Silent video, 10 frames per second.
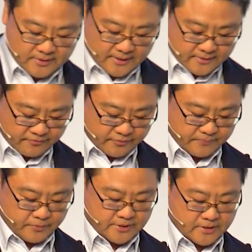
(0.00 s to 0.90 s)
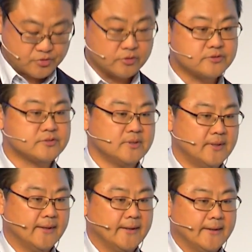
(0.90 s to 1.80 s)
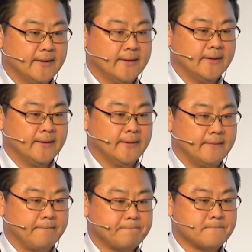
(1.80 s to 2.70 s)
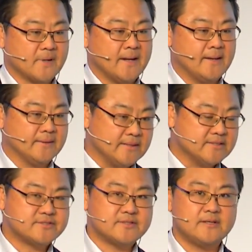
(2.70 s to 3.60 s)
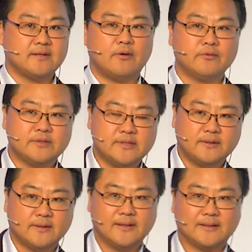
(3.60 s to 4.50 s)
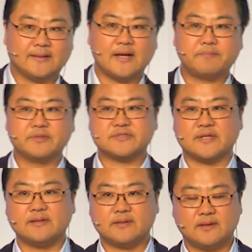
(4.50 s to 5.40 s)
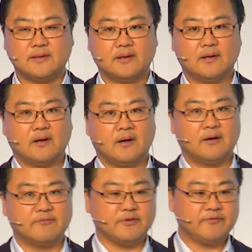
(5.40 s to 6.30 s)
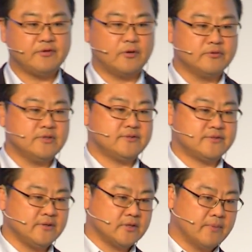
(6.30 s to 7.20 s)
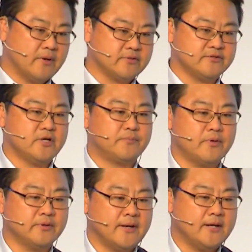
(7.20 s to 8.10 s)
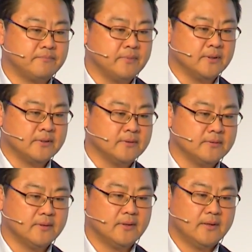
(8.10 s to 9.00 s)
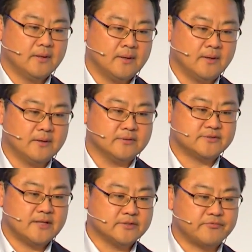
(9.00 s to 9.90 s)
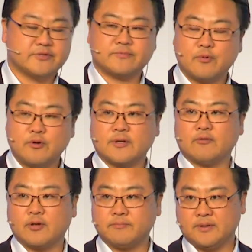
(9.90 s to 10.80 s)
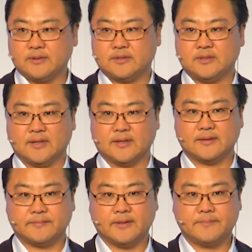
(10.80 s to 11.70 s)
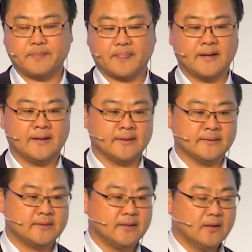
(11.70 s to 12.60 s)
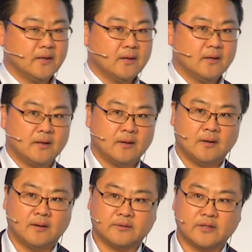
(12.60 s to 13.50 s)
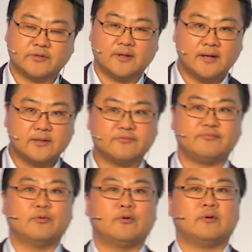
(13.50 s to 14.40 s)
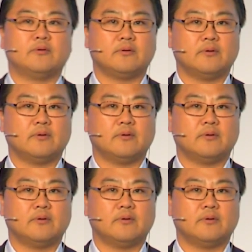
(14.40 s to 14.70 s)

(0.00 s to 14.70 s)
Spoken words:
lot of potentials, and it is still only 10% of, if you only think about the 0.8 million sales with more than 1 million TL. Yeah? And there's a lot of more